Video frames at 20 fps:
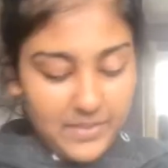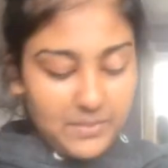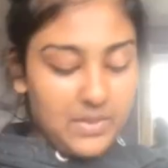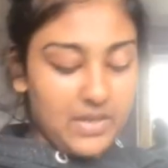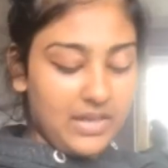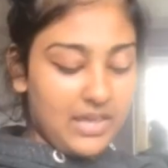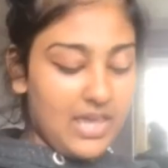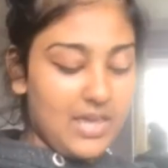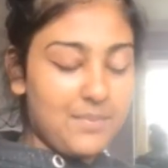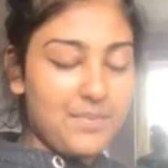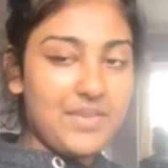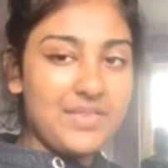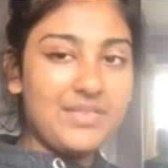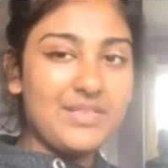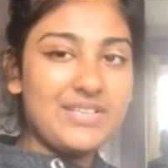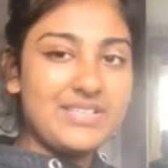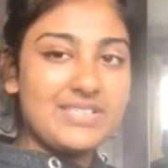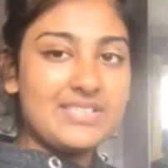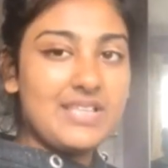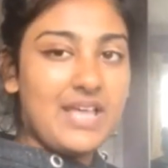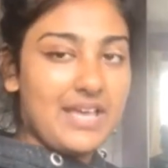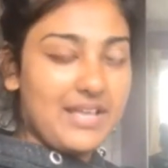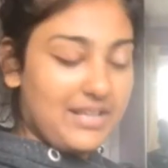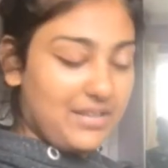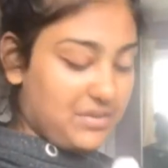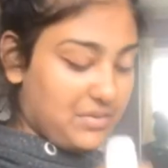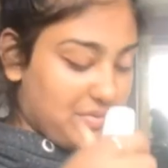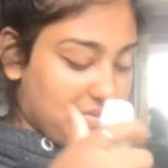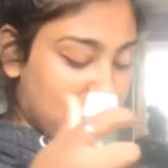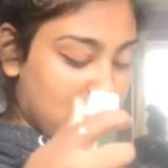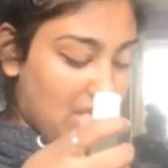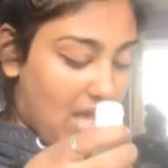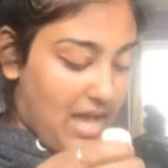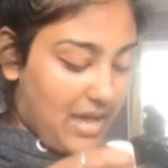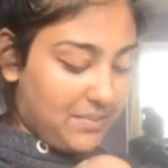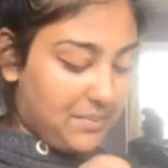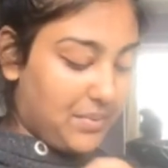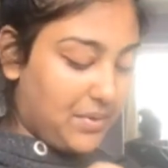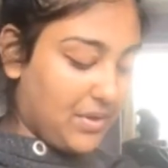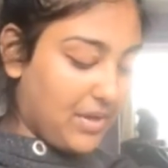I'm gonna keep it in this like little
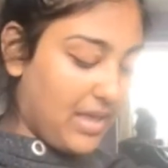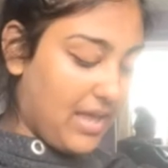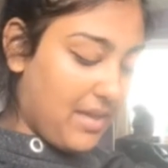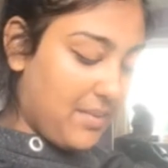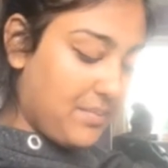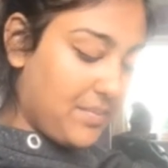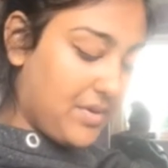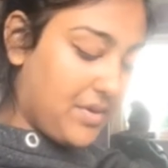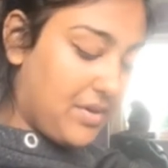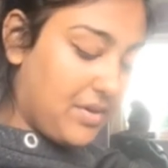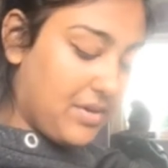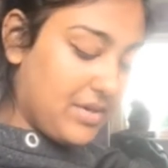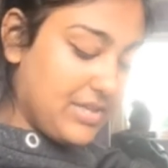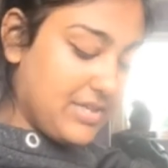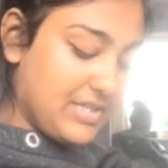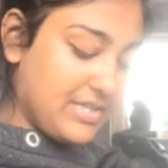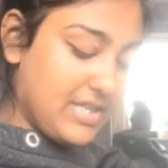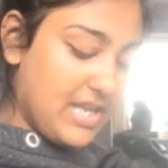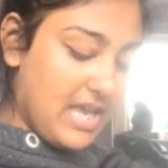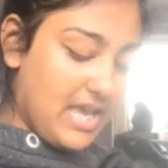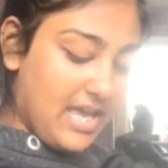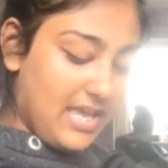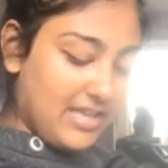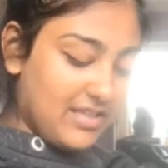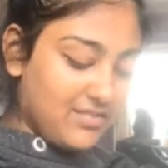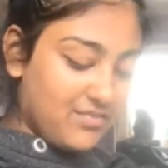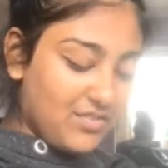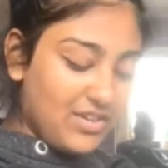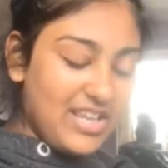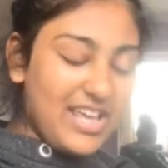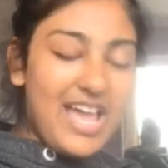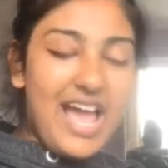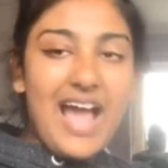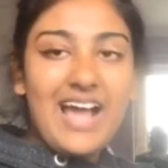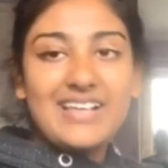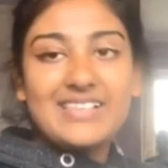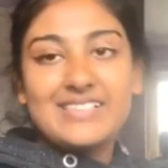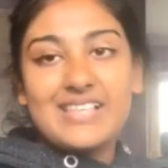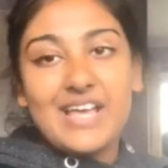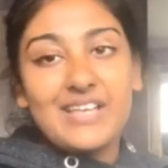side pocket because really
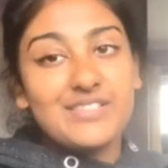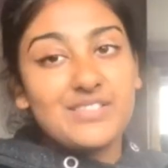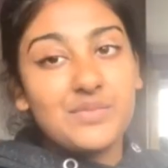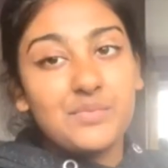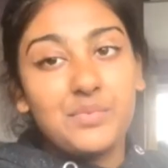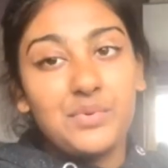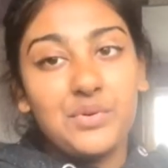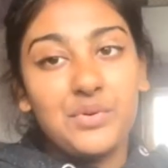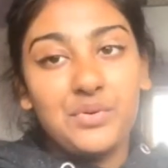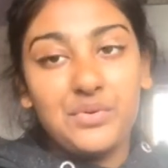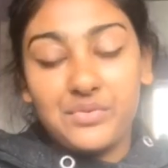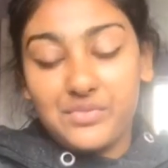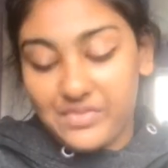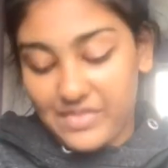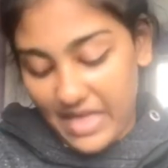accessible